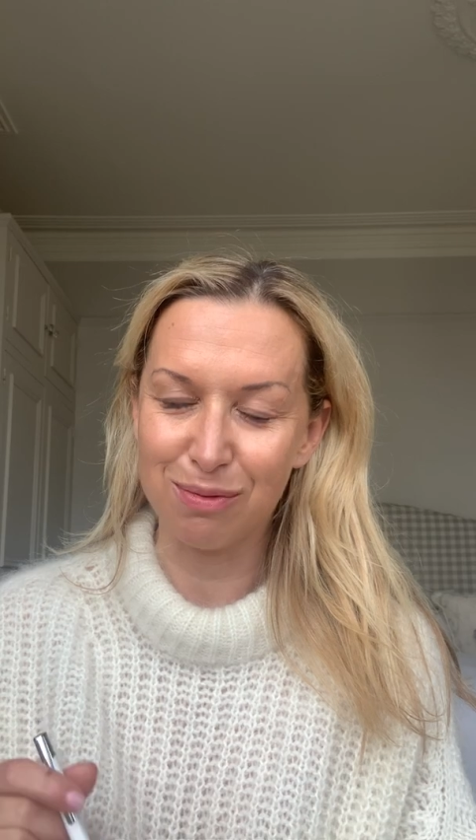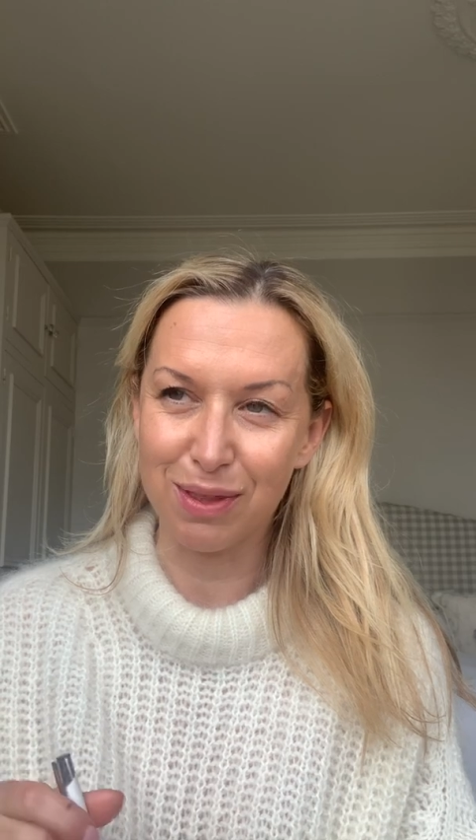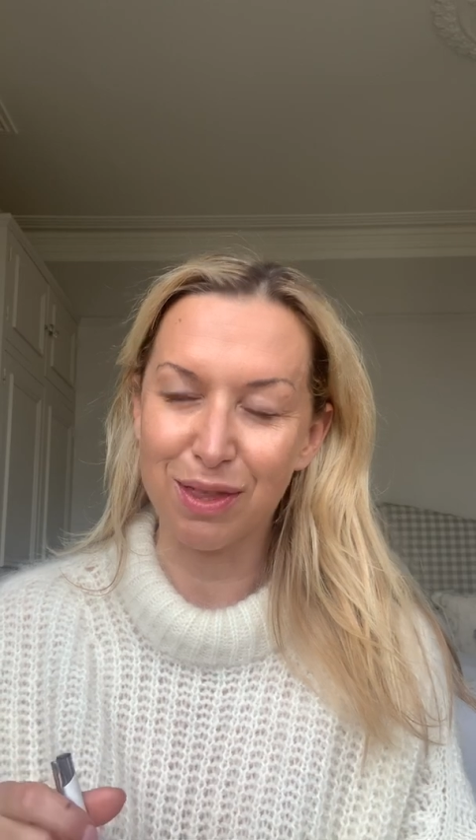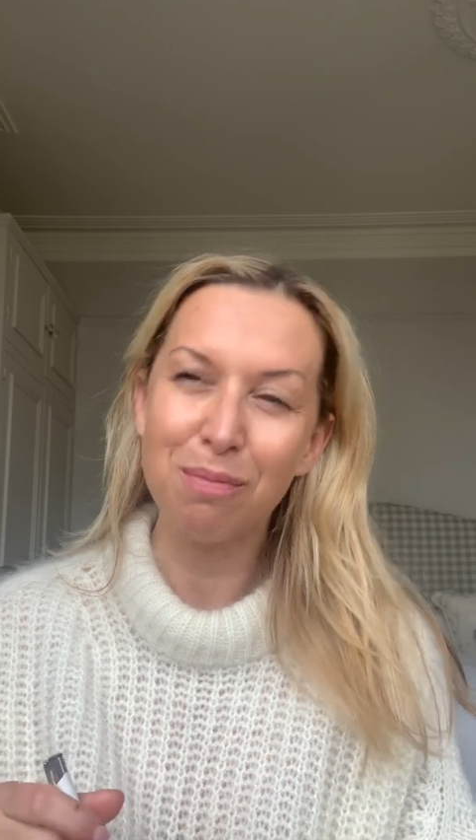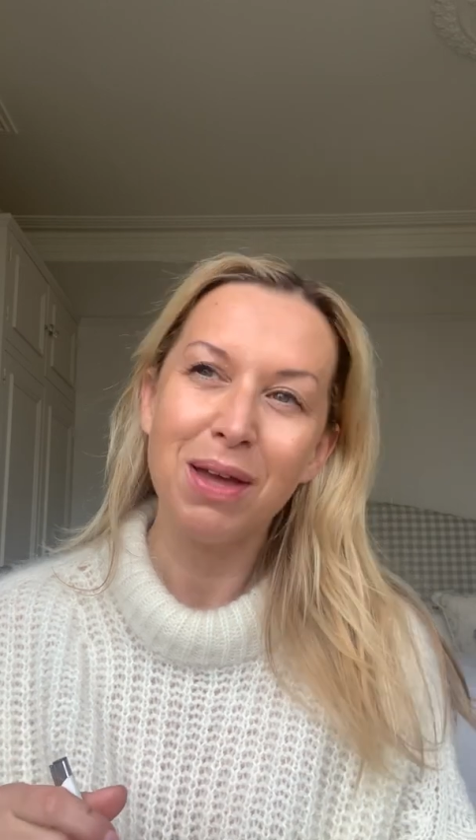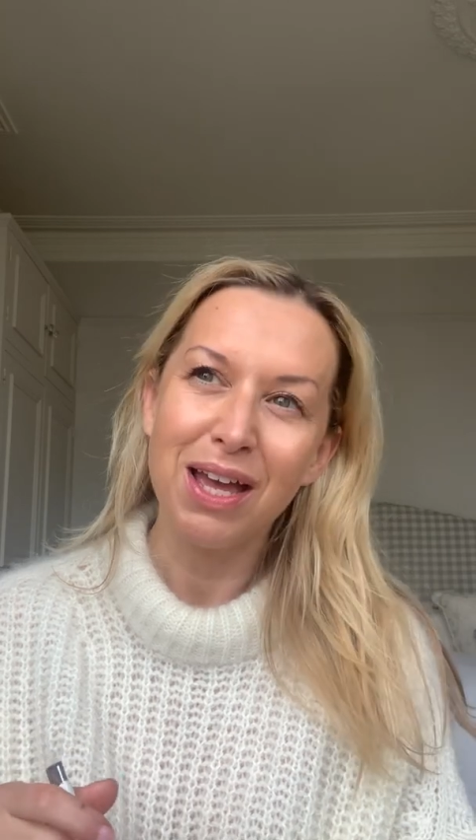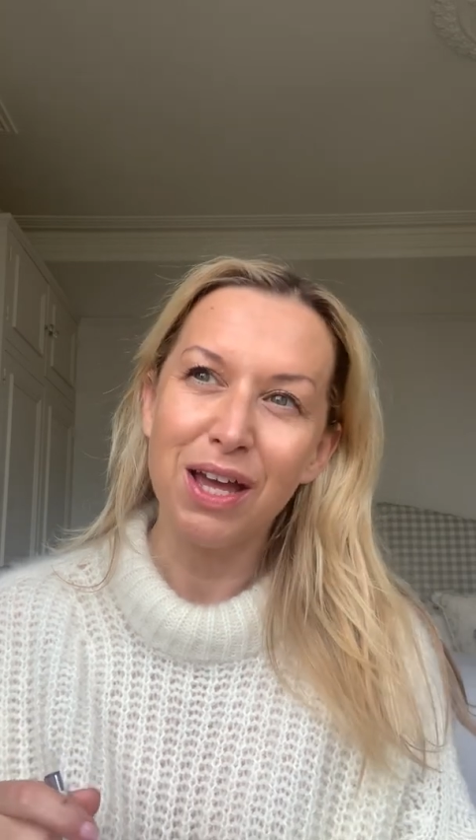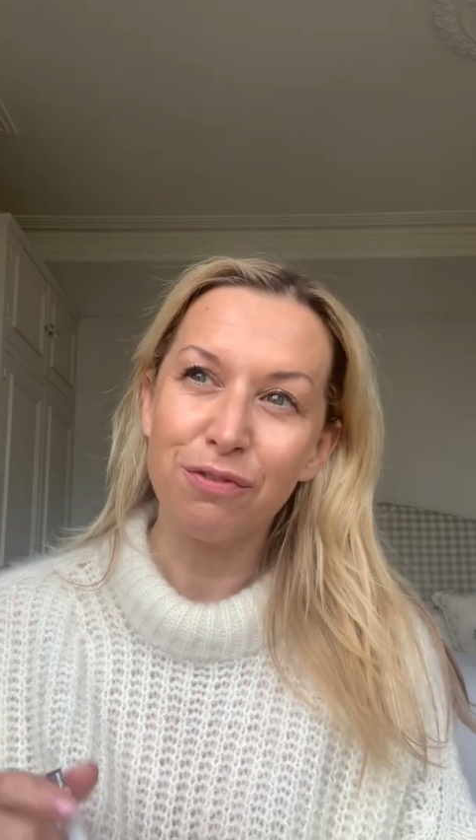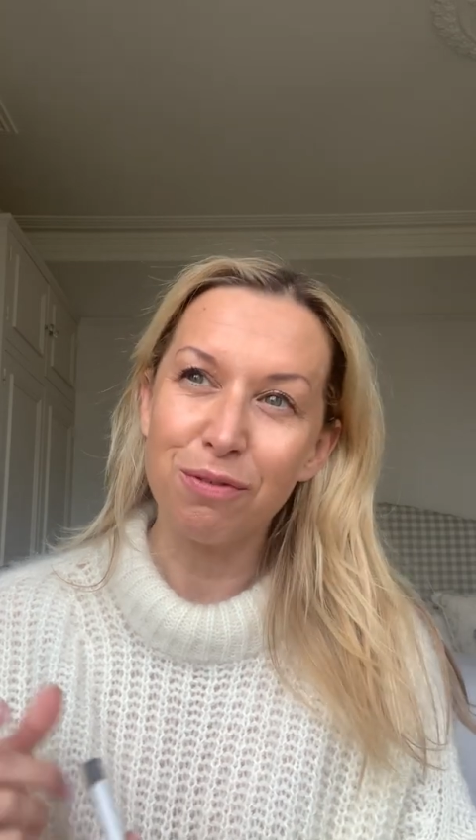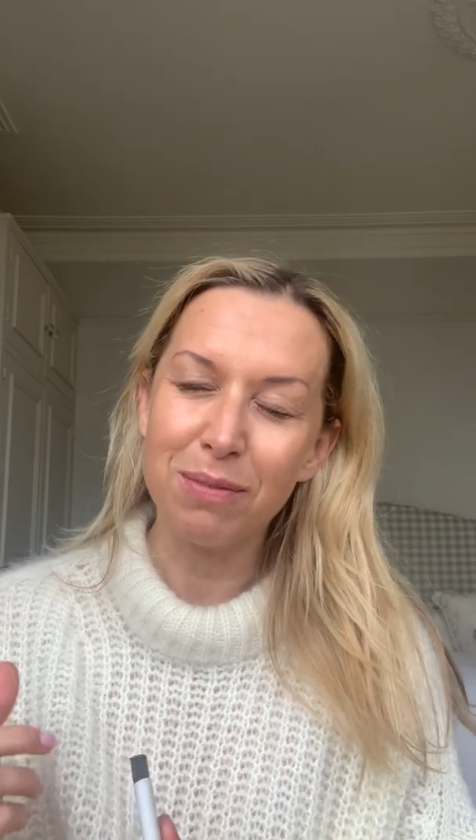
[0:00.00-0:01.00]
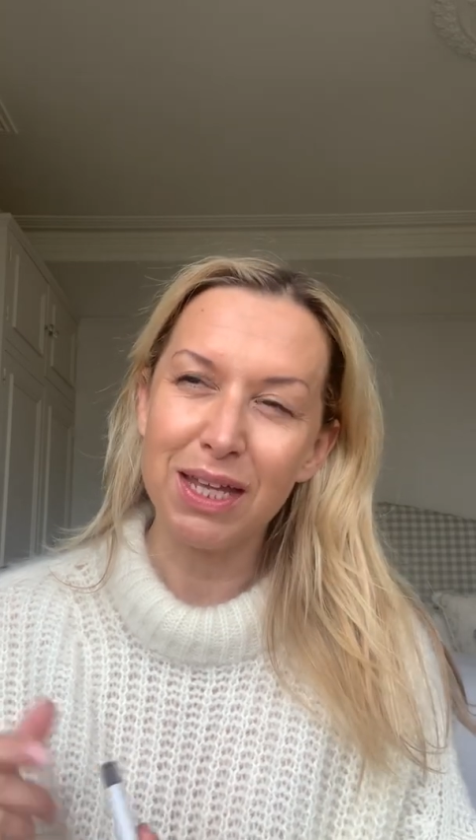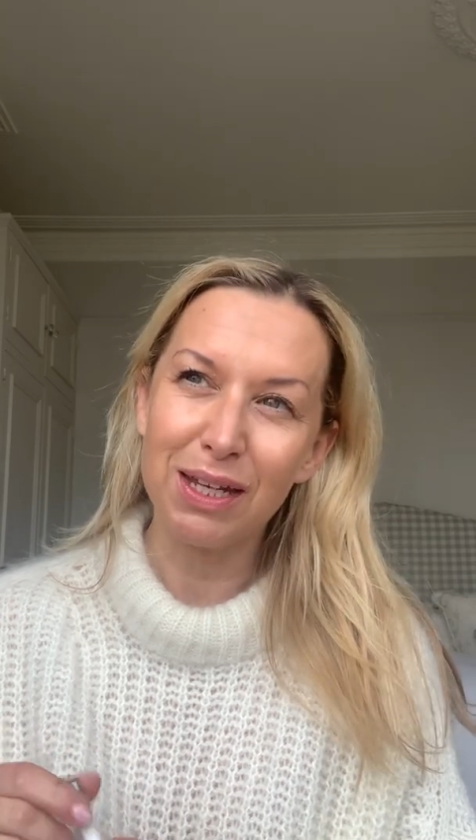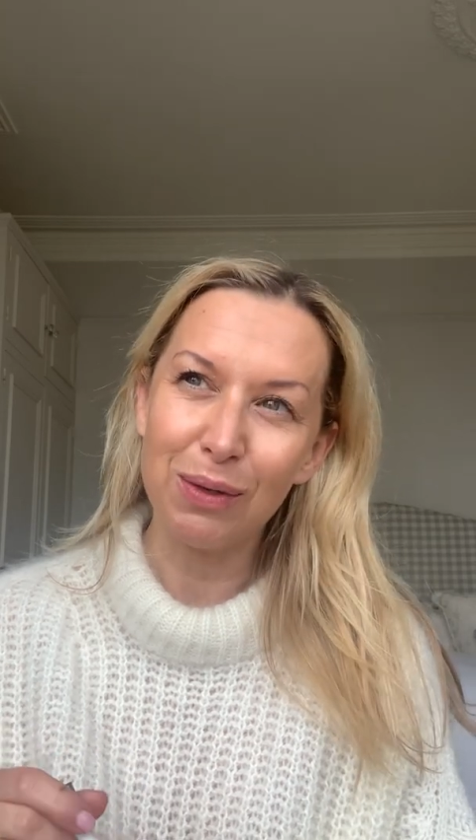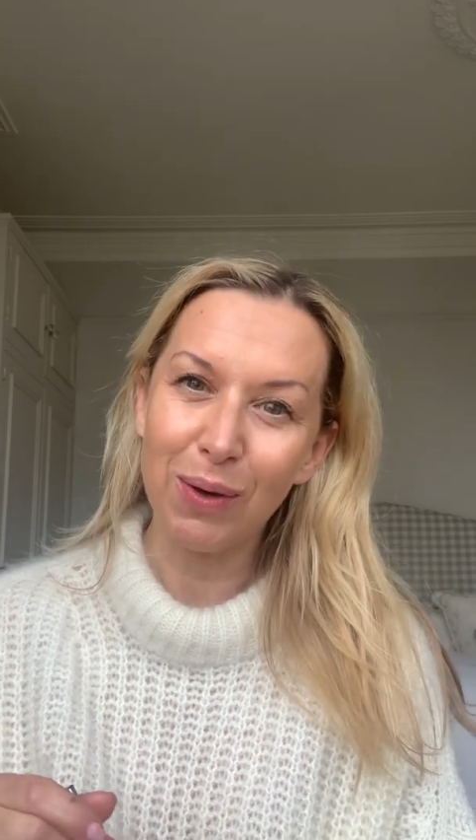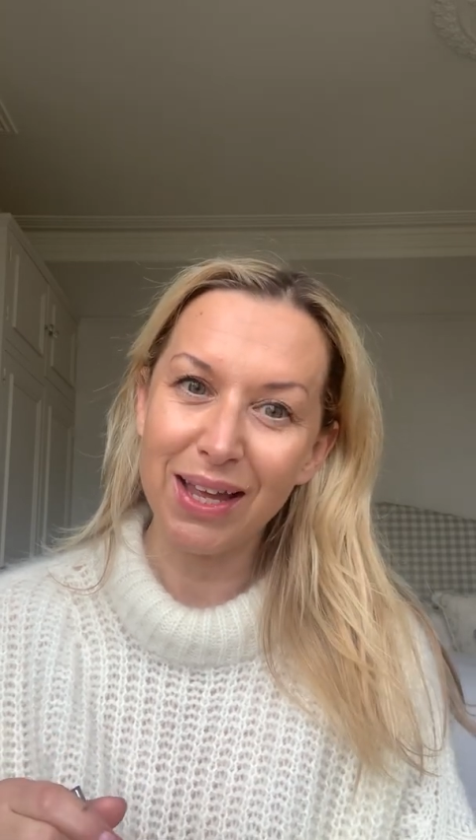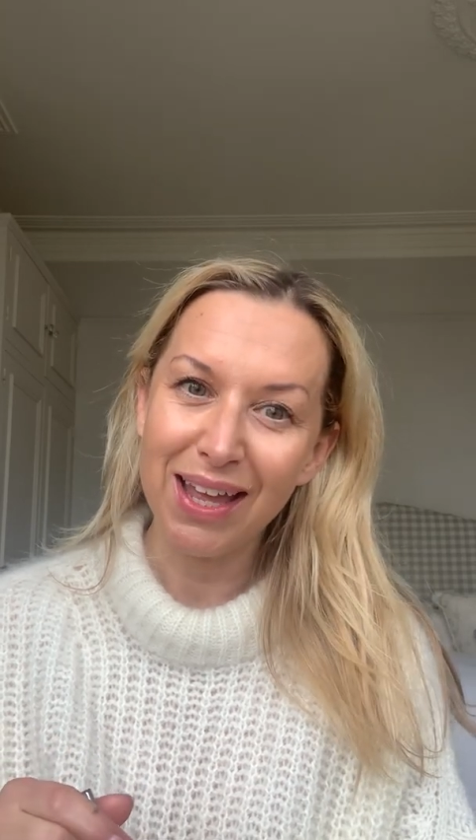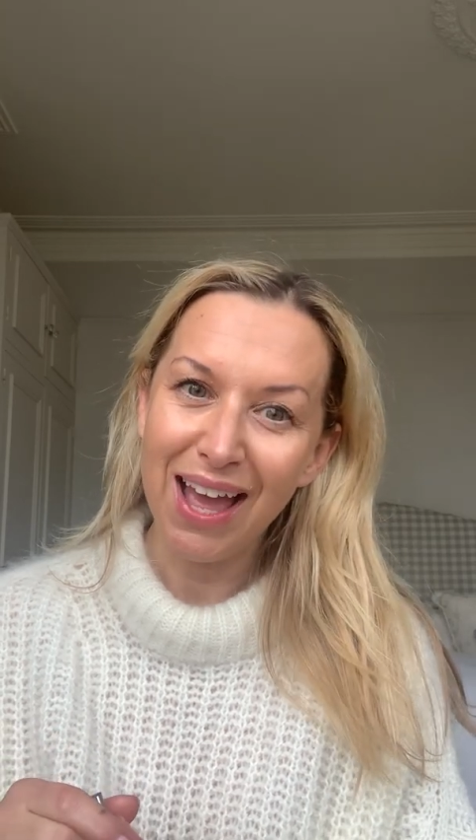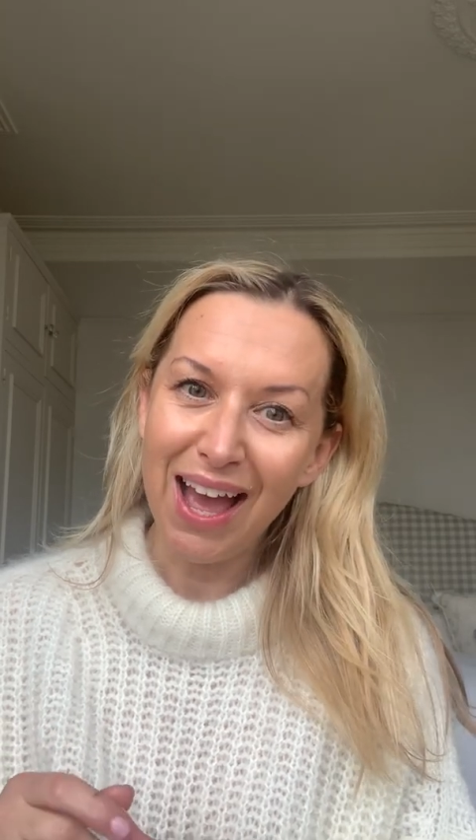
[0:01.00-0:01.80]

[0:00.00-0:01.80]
with them, for me anyway.